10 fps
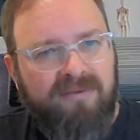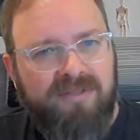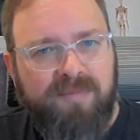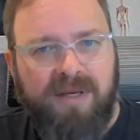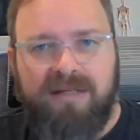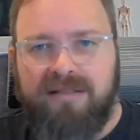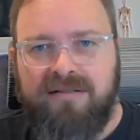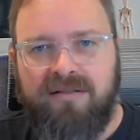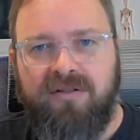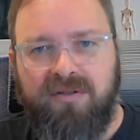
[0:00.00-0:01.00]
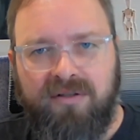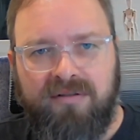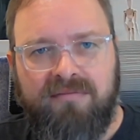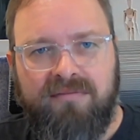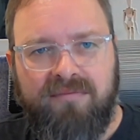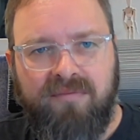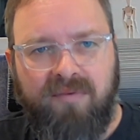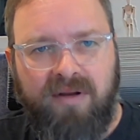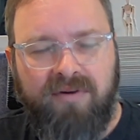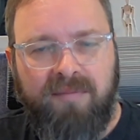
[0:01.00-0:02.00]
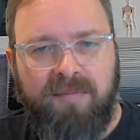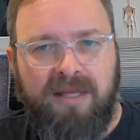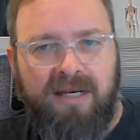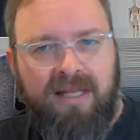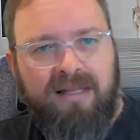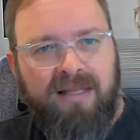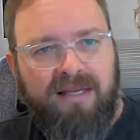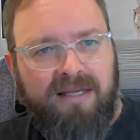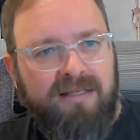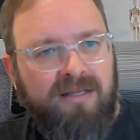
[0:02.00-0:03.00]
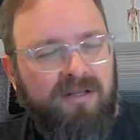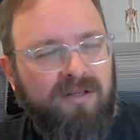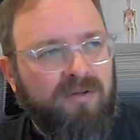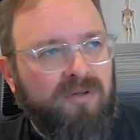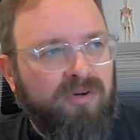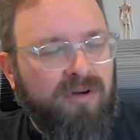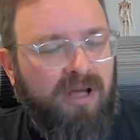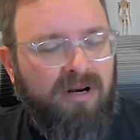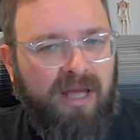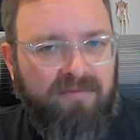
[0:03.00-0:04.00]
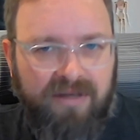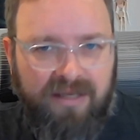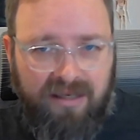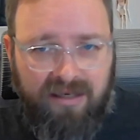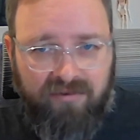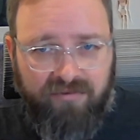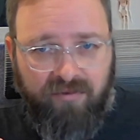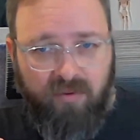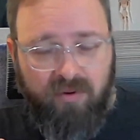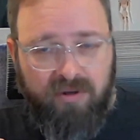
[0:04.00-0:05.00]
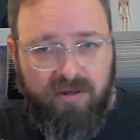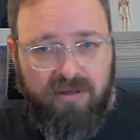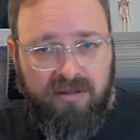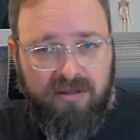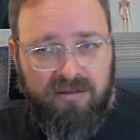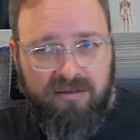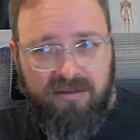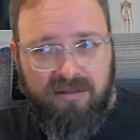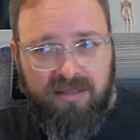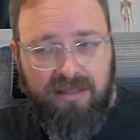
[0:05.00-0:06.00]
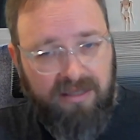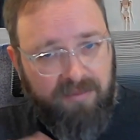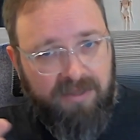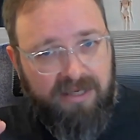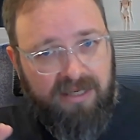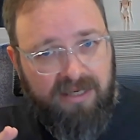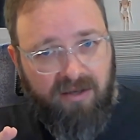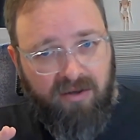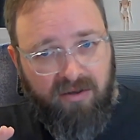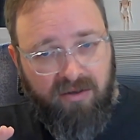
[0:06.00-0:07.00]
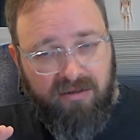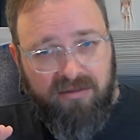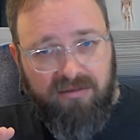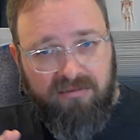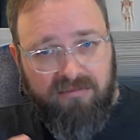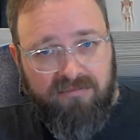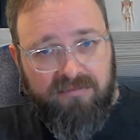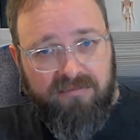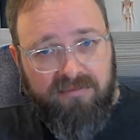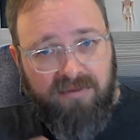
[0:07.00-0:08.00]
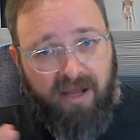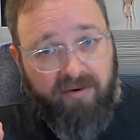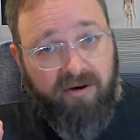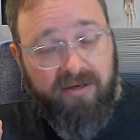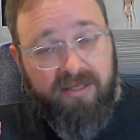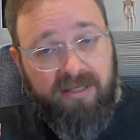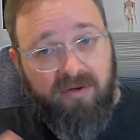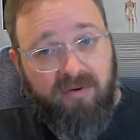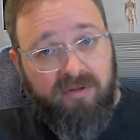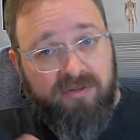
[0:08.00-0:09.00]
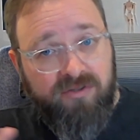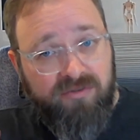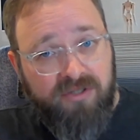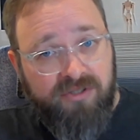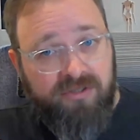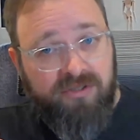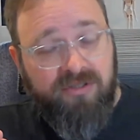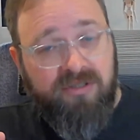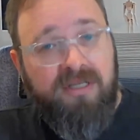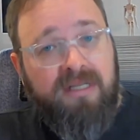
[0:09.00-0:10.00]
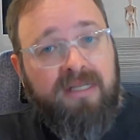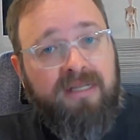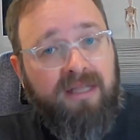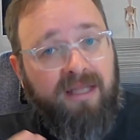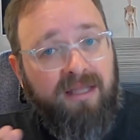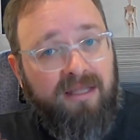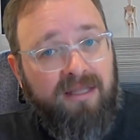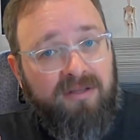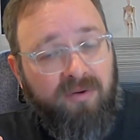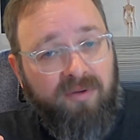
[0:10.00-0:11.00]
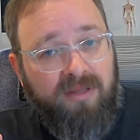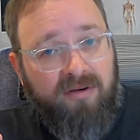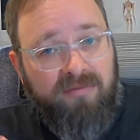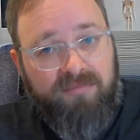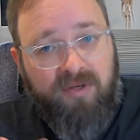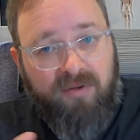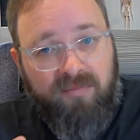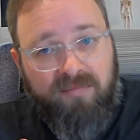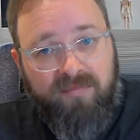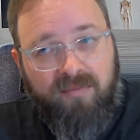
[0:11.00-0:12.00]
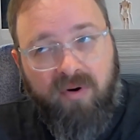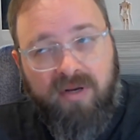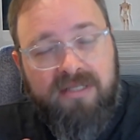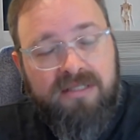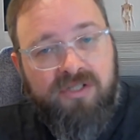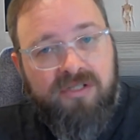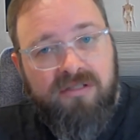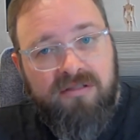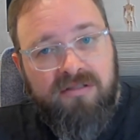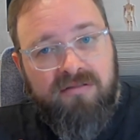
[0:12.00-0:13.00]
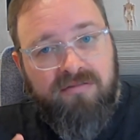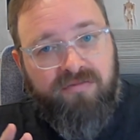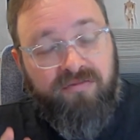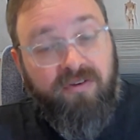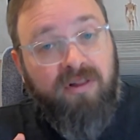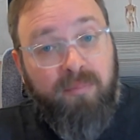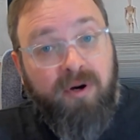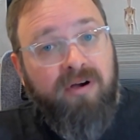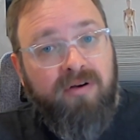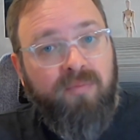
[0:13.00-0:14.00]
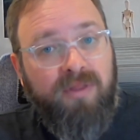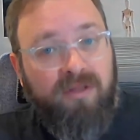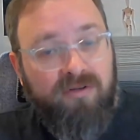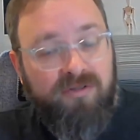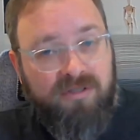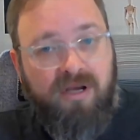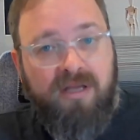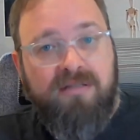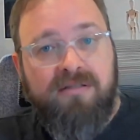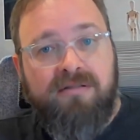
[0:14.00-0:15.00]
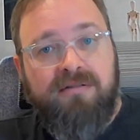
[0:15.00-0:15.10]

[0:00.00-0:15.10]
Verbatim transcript: respect is a good way of framing that. Like, it, you're not advocating for eliminating all hierarchy or structure. No, and, you know, and there, you know, organizations fall apart when there's not